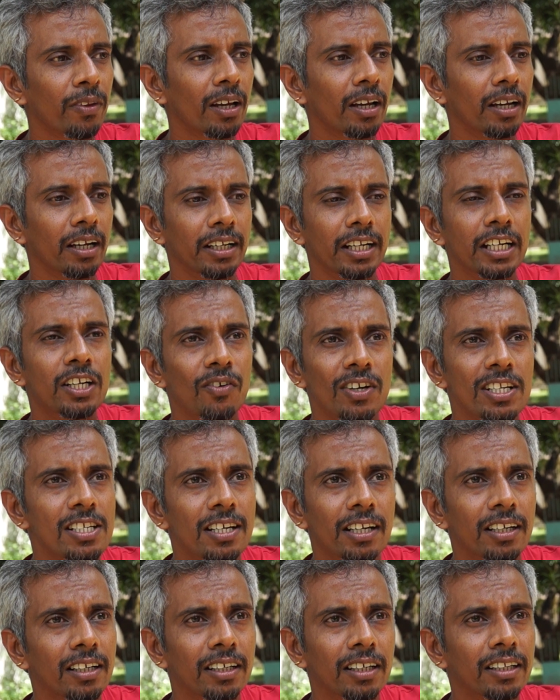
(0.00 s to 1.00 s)

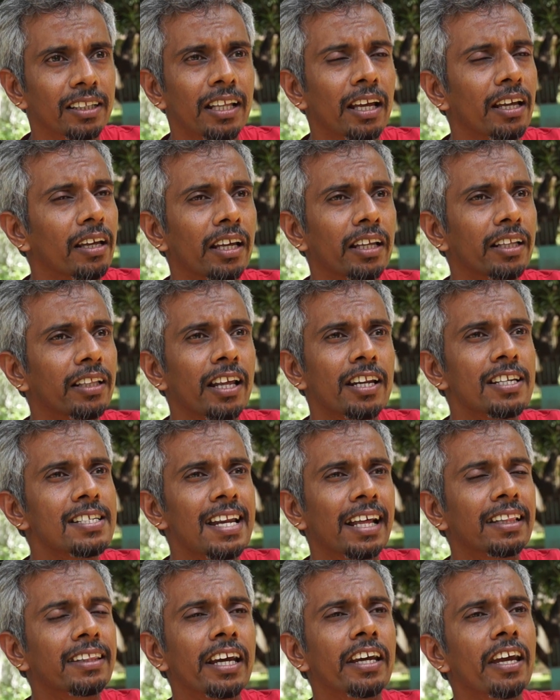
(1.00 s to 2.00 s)
there is
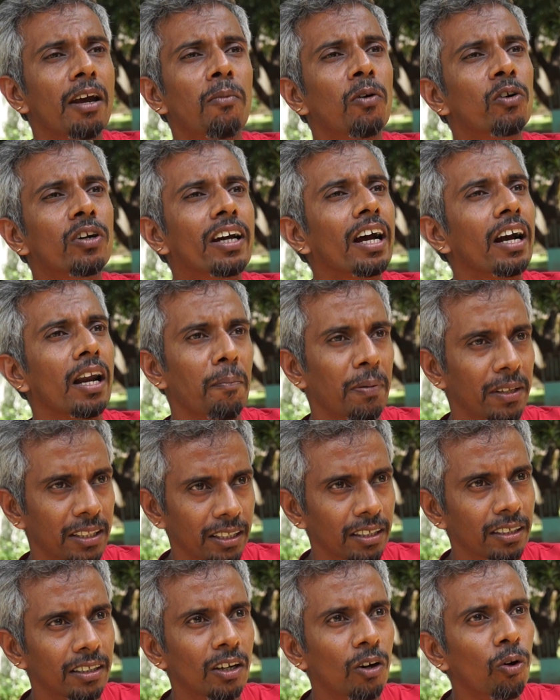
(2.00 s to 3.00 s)
nothing about Ganapathi.
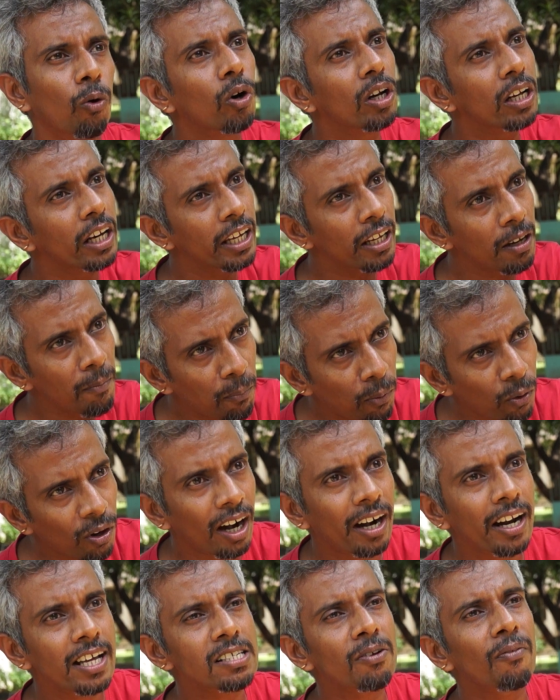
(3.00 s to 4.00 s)
Only in
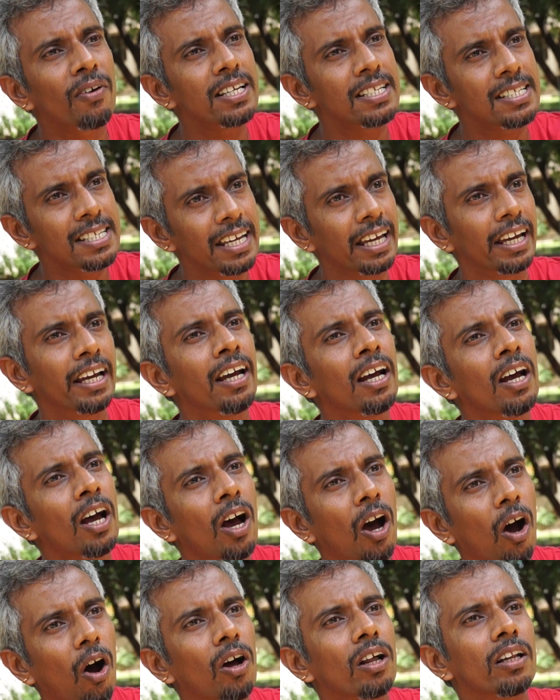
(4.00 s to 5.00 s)
Puranas we see
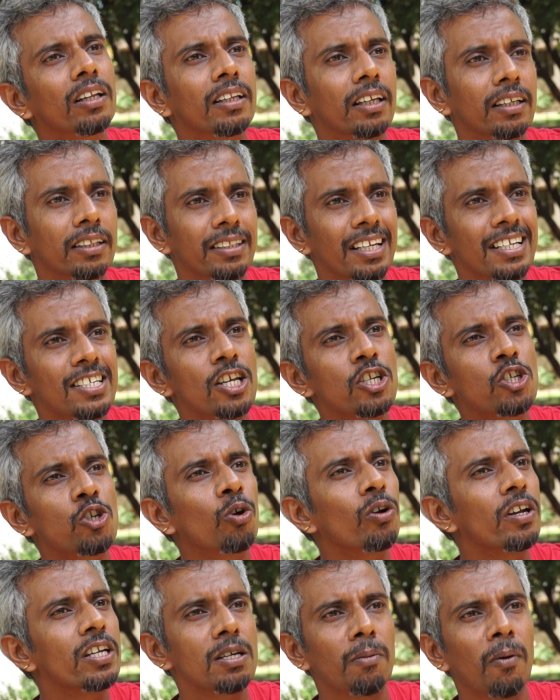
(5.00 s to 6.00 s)
all these
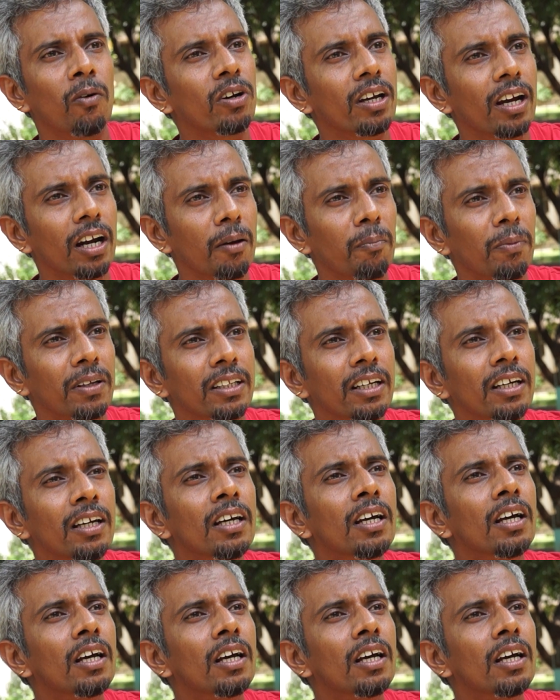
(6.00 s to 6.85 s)
stories about Ganapathi.